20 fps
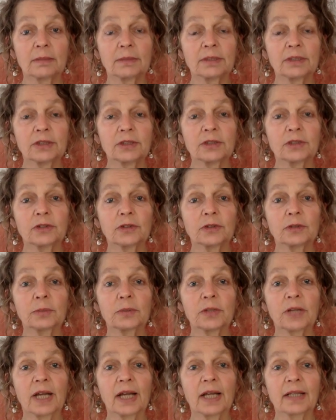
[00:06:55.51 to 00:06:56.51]
But just to
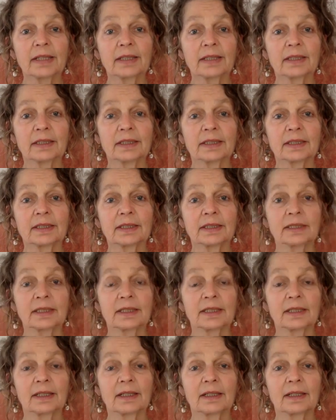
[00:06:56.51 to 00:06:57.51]
practice,
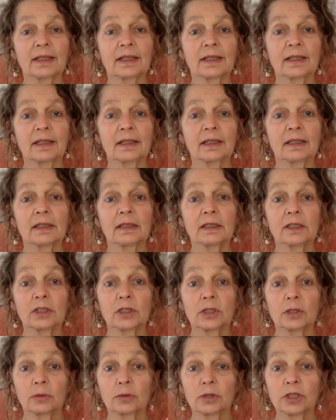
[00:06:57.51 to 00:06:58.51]

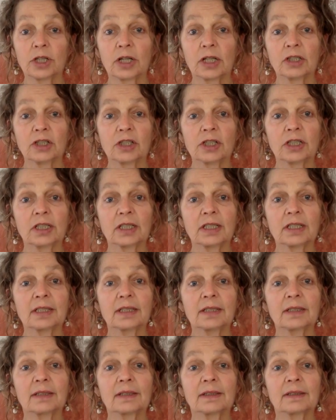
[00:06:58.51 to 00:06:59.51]
don't touch it,